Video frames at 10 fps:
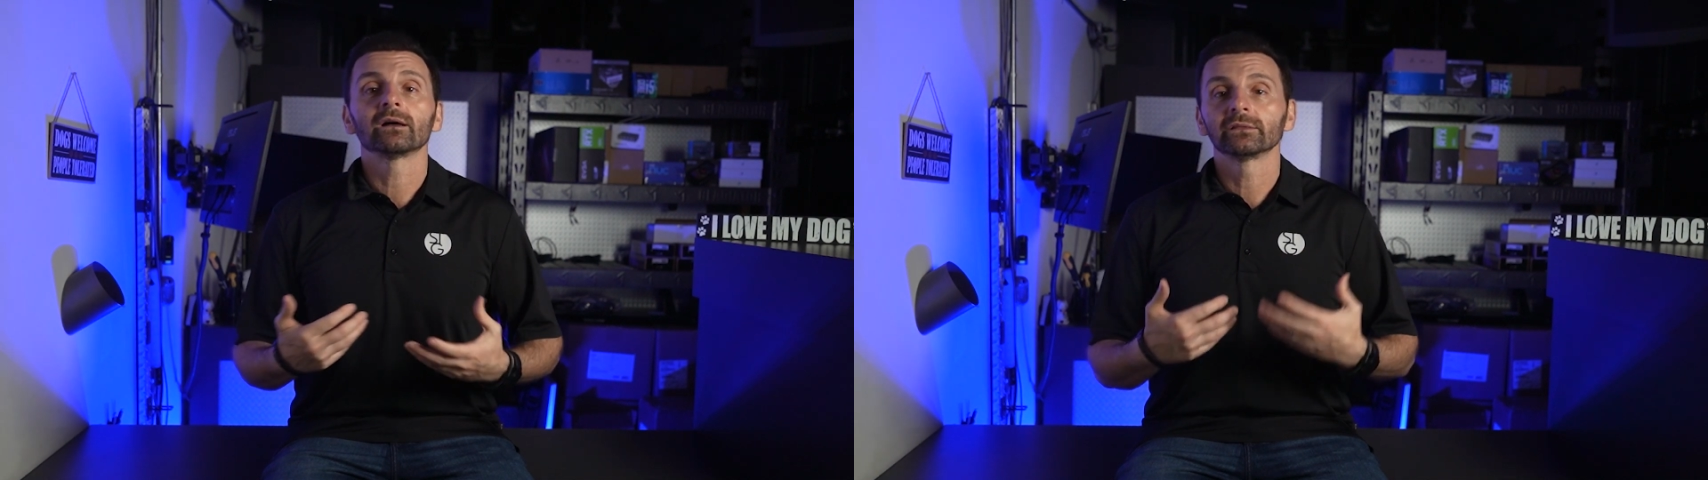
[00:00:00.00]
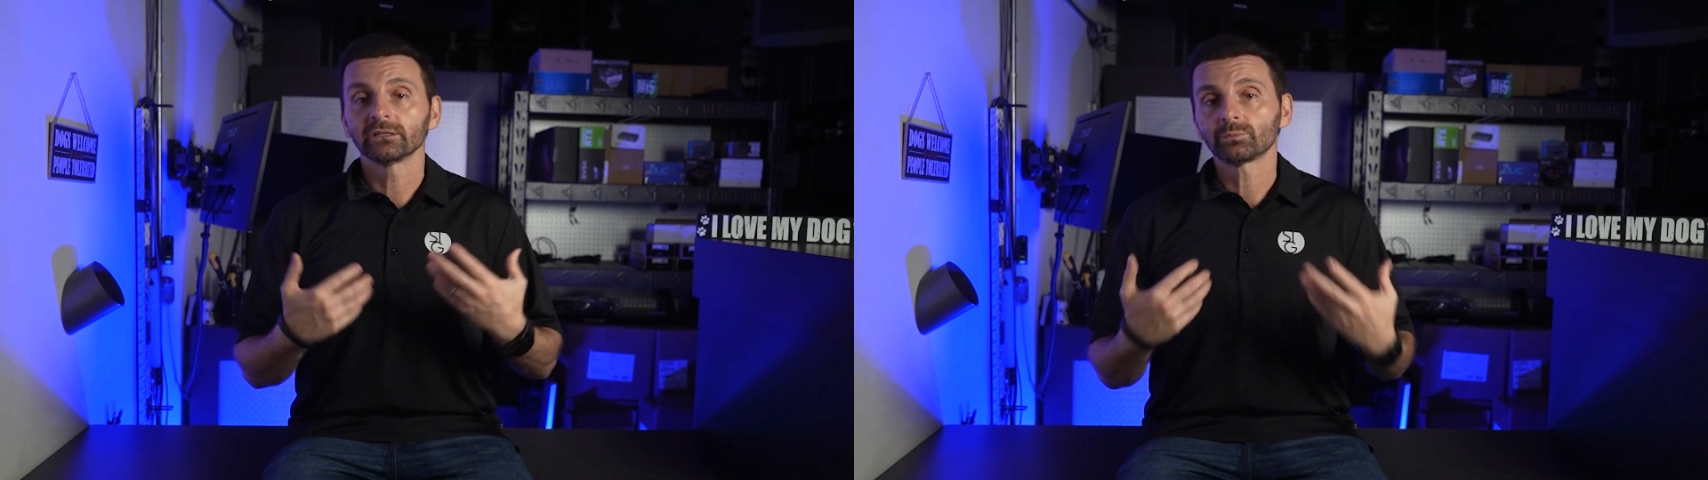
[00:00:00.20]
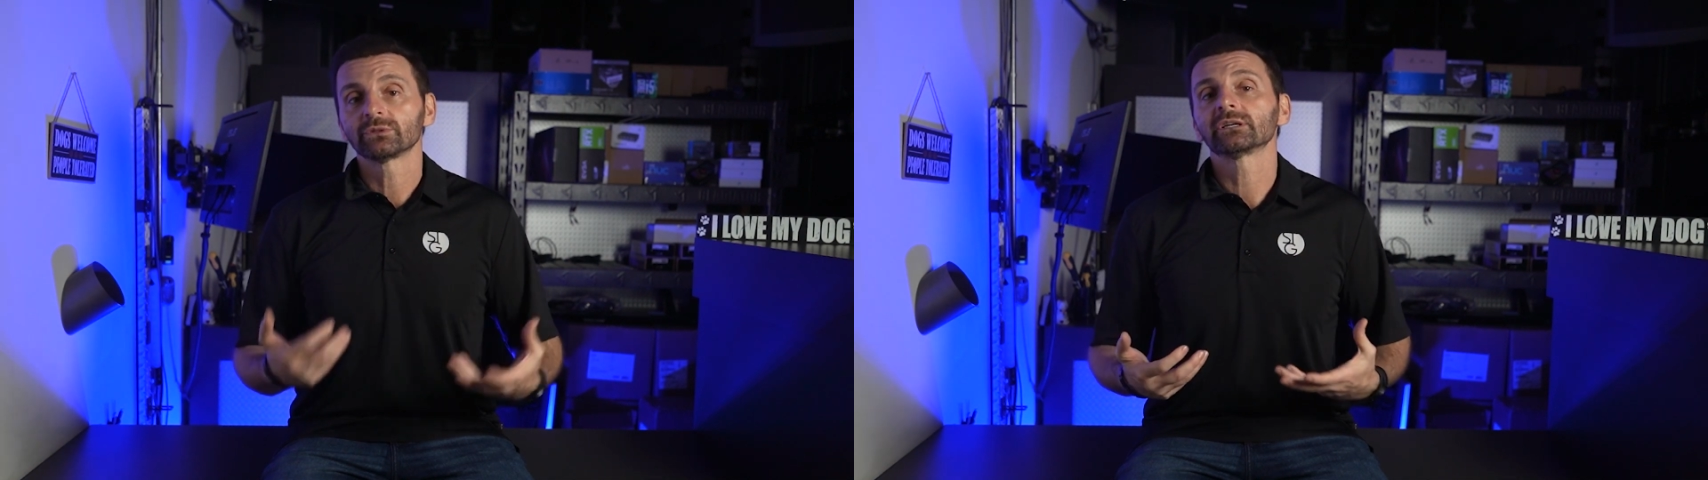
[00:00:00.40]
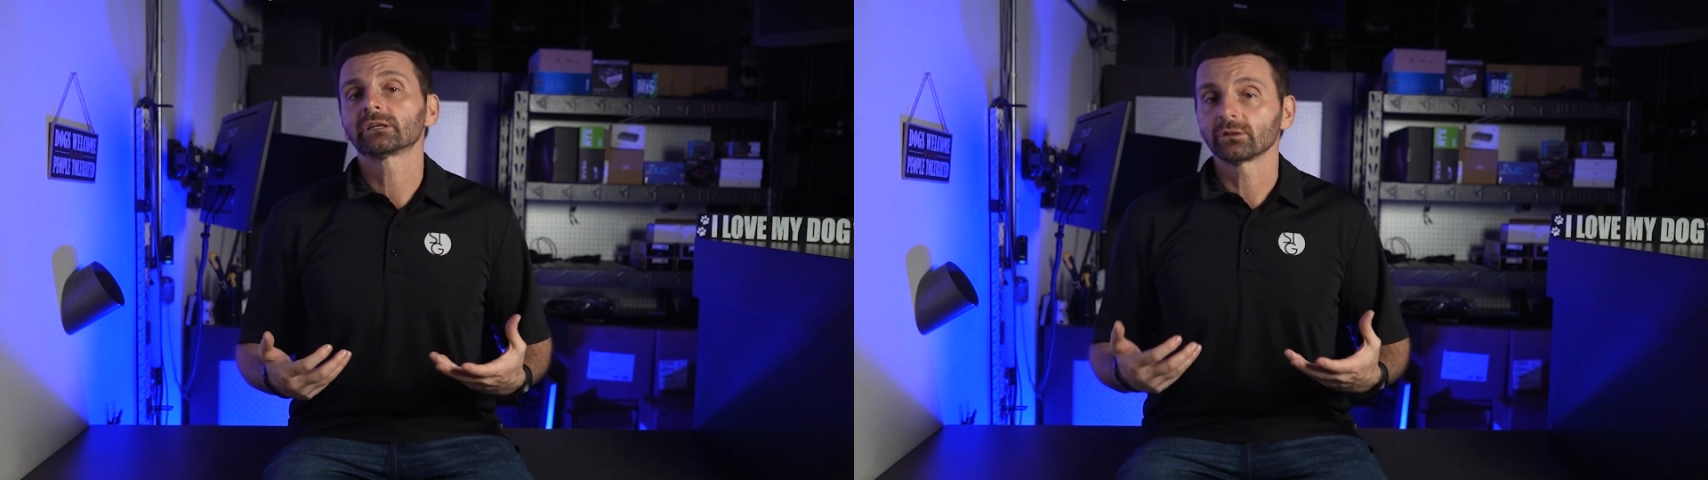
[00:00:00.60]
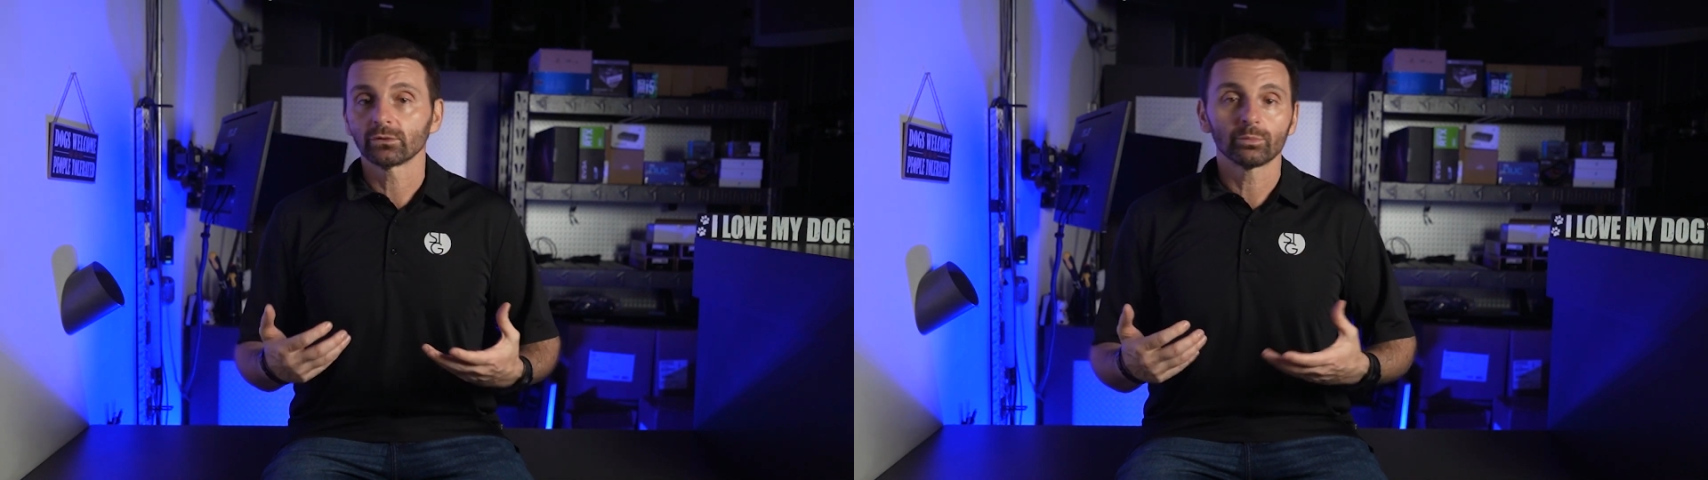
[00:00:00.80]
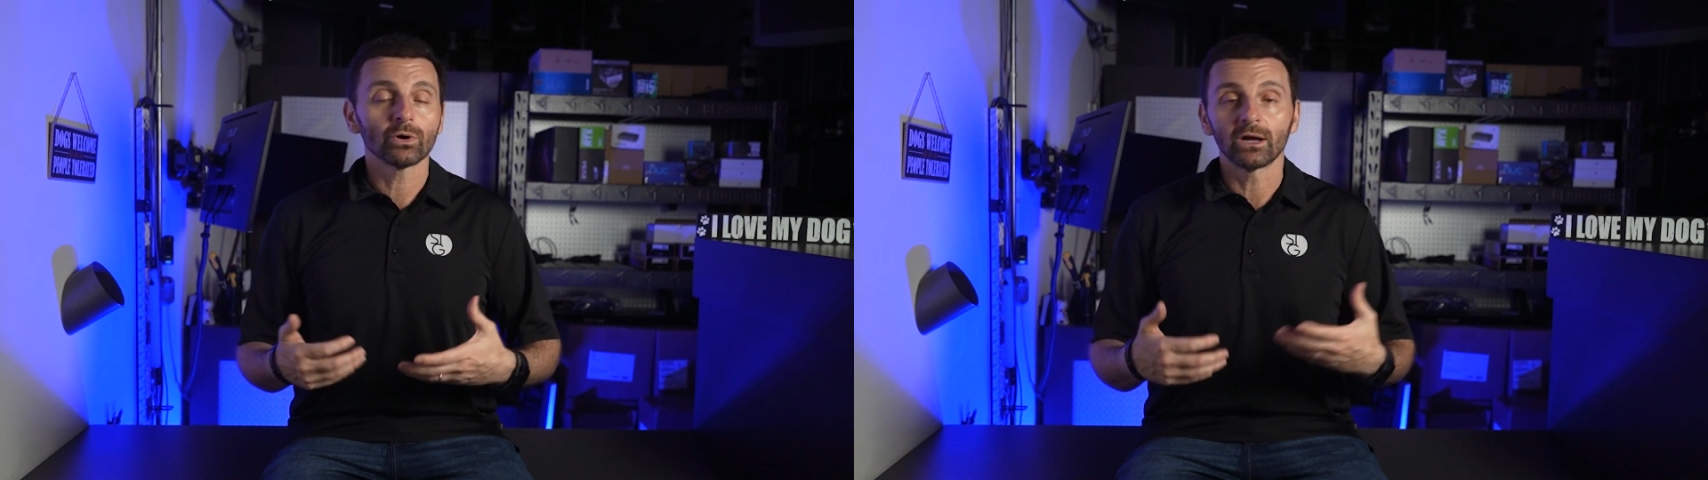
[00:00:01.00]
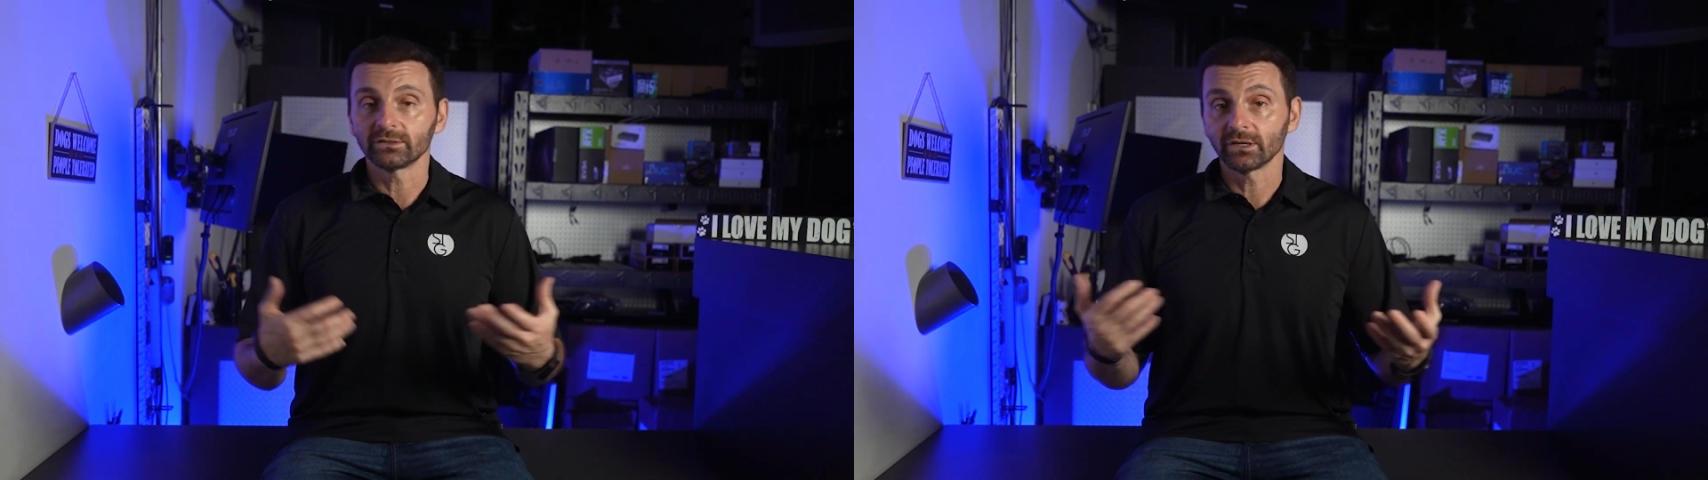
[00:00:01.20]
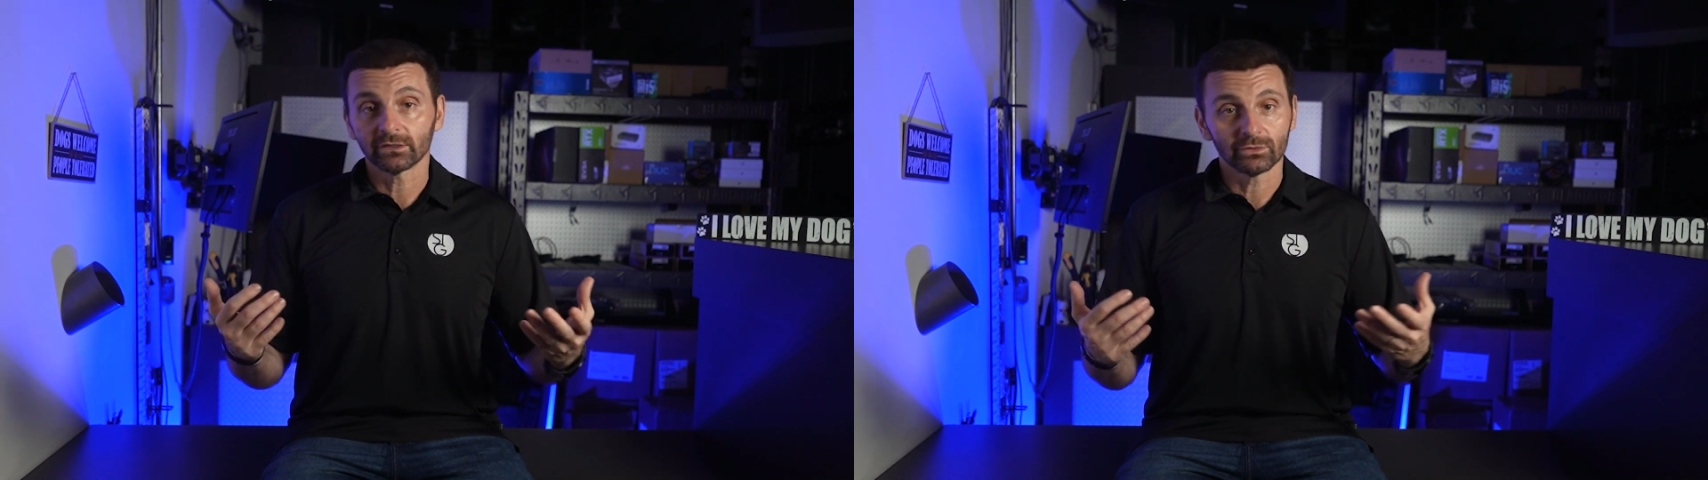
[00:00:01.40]
on this particular
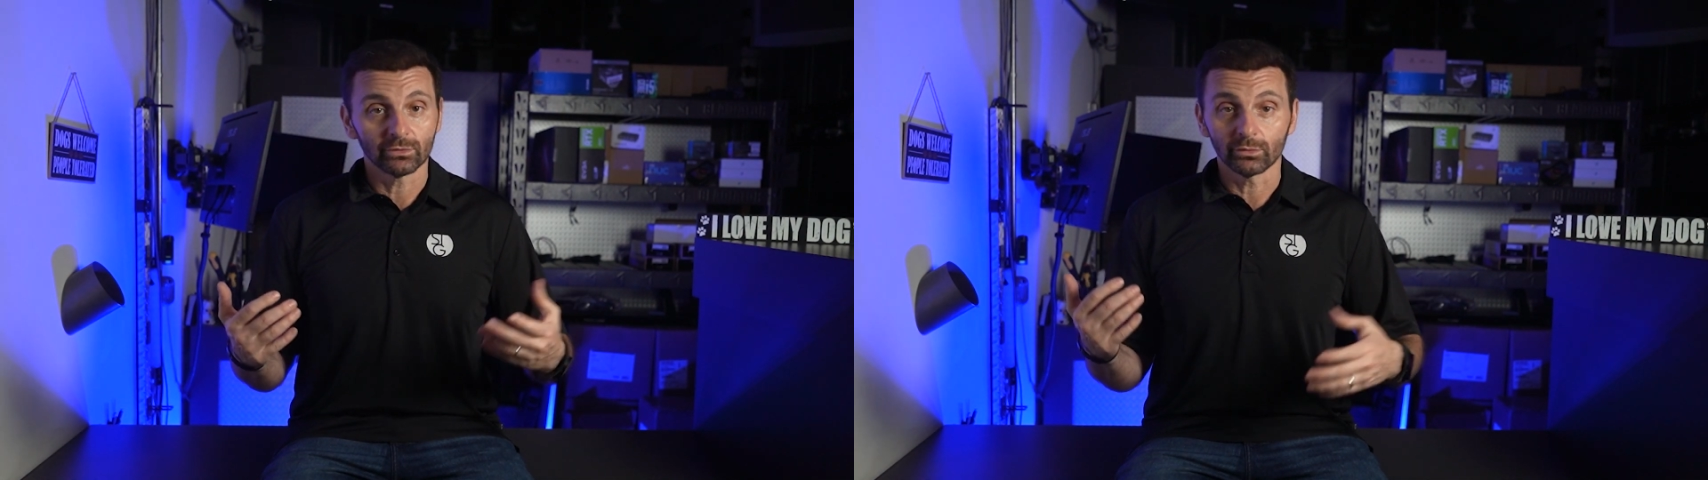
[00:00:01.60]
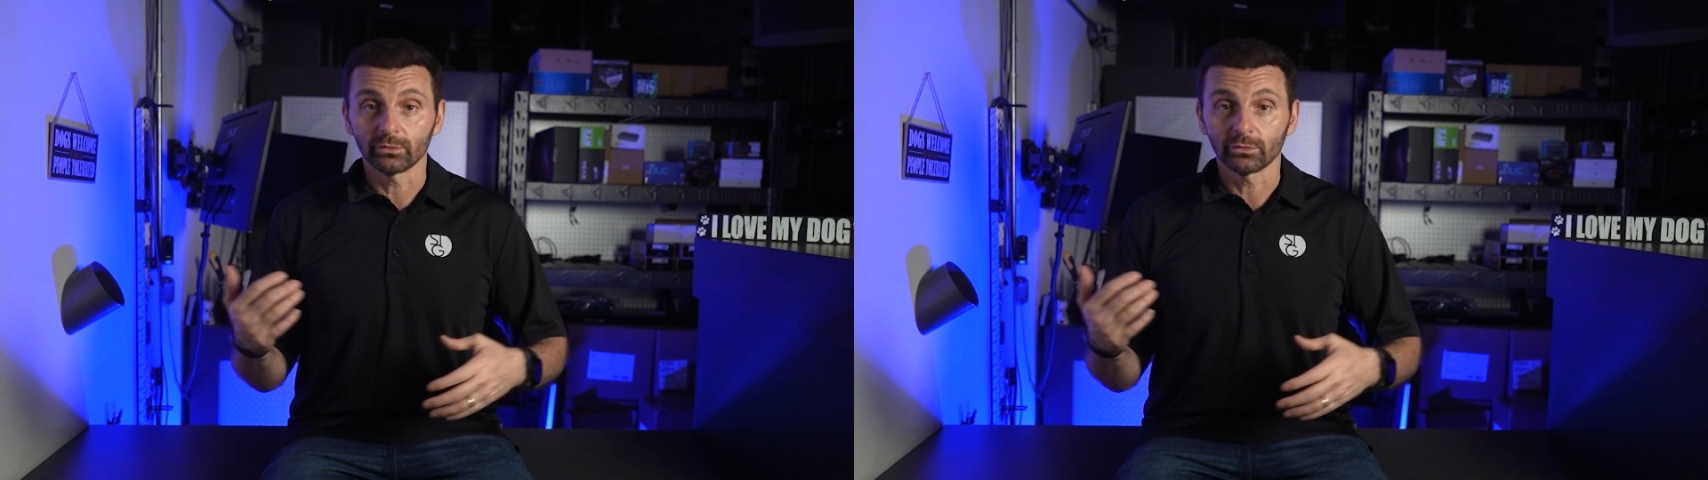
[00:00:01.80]
project